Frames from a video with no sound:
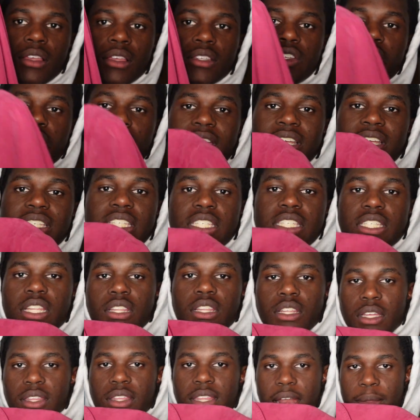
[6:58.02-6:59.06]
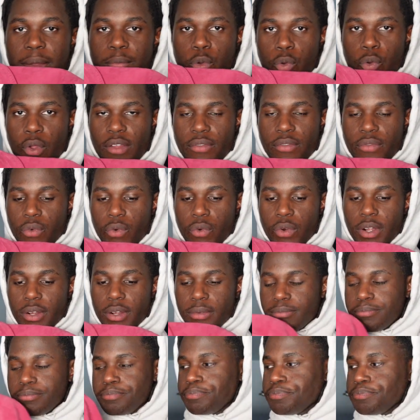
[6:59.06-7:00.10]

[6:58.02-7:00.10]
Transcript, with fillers: So this is the look that I'm going for.